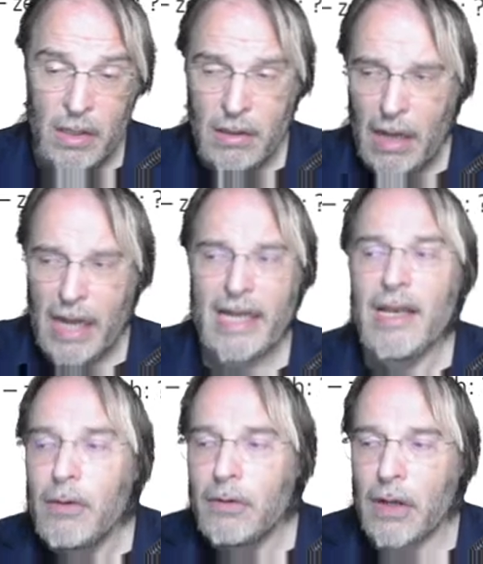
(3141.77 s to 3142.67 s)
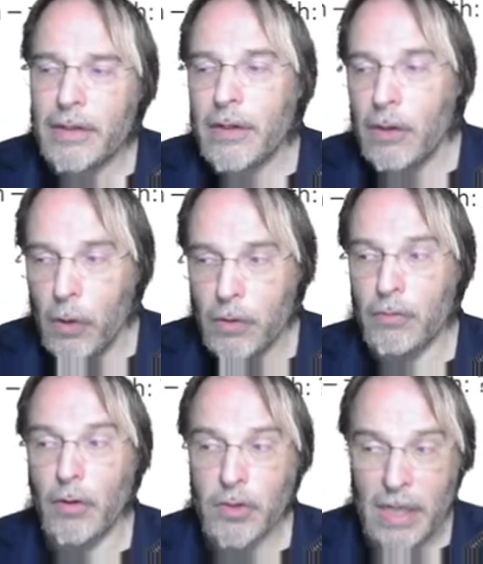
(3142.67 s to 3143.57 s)
I can look at other
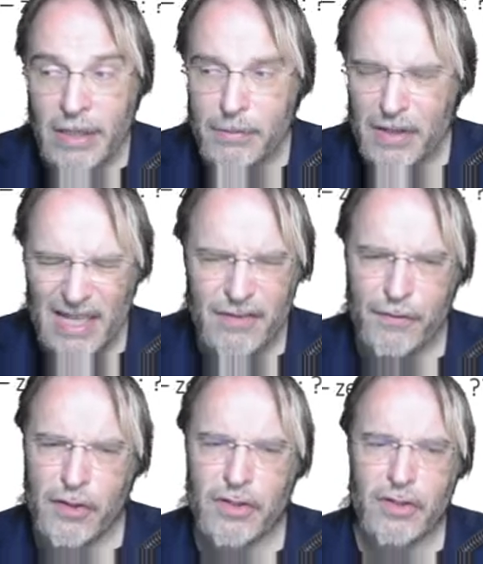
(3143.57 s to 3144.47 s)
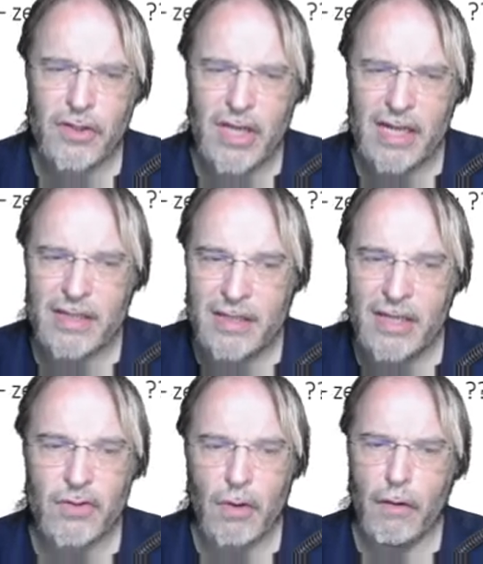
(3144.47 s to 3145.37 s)
rows later, but let's first check
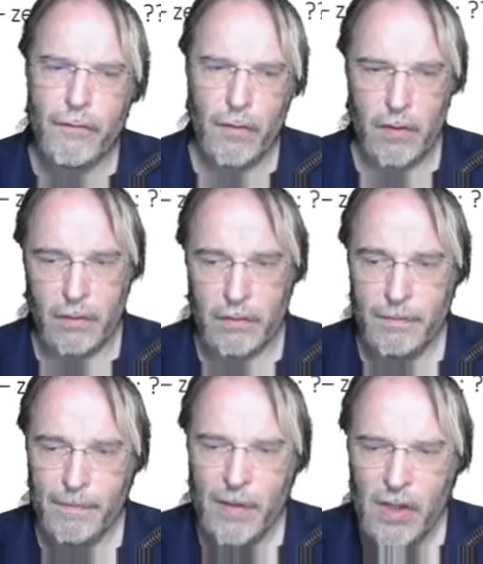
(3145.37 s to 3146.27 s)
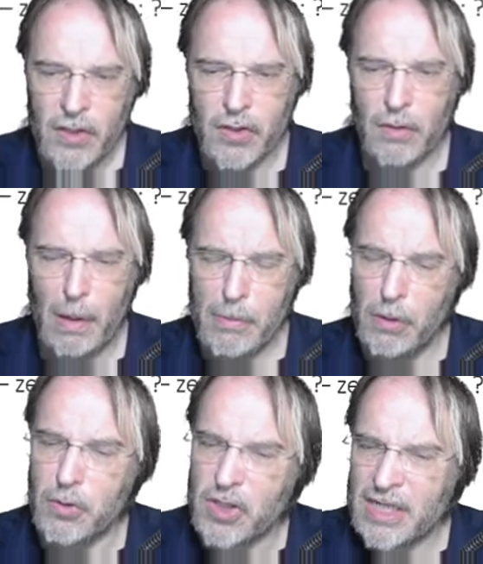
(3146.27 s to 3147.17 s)
this row further. So I'm
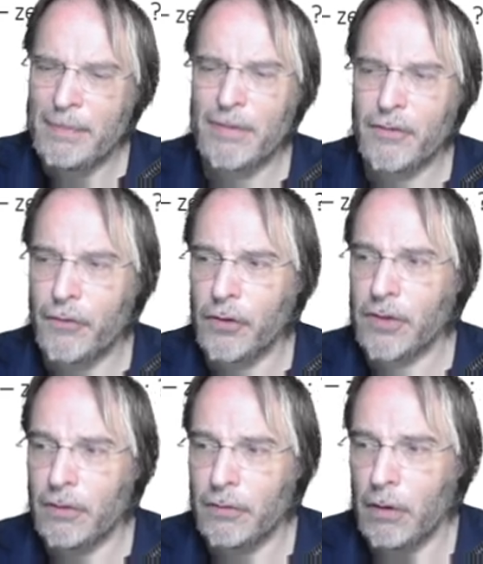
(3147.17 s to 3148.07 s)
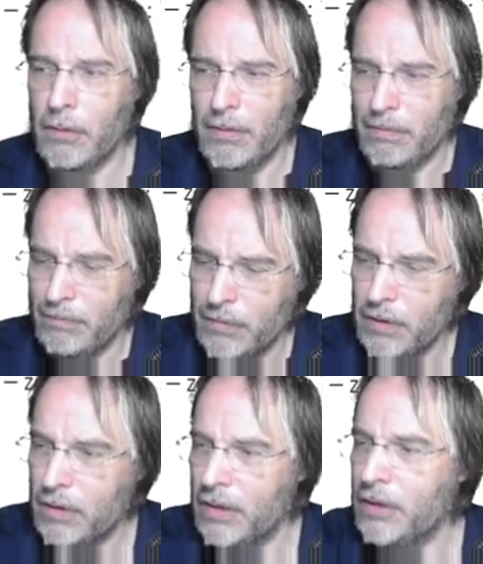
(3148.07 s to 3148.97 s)
going to skip this first row. Uh,
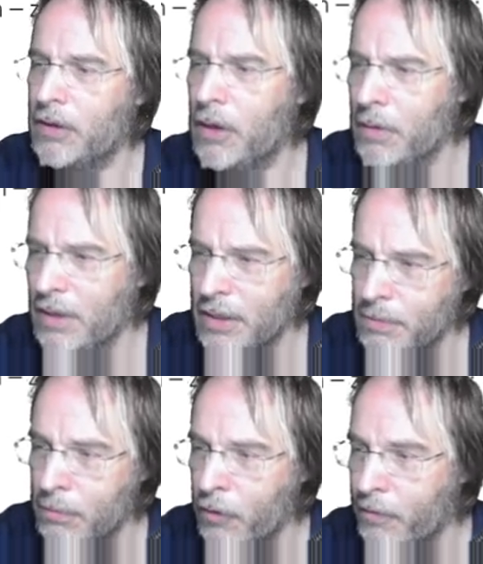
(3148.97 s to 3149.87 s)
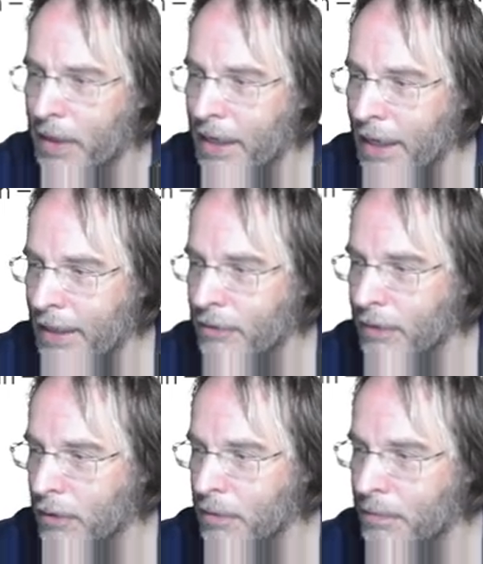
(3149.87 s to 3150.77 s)
you know what, let's move my head
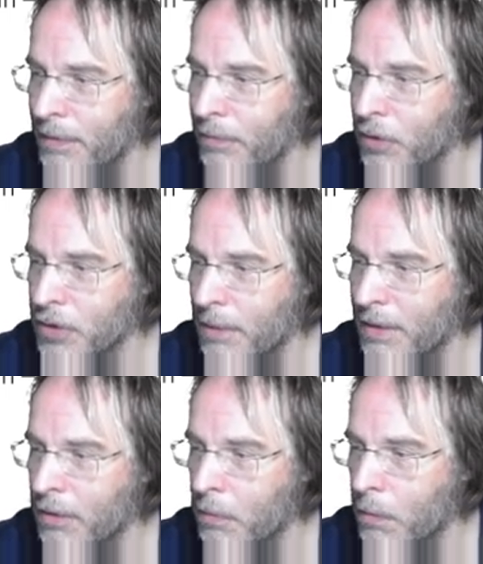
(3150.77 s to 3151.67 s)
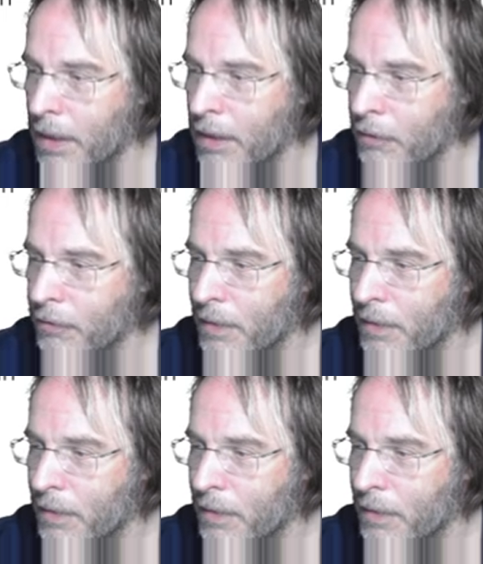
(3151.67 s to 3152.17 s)
around a bit because I'm in the way of my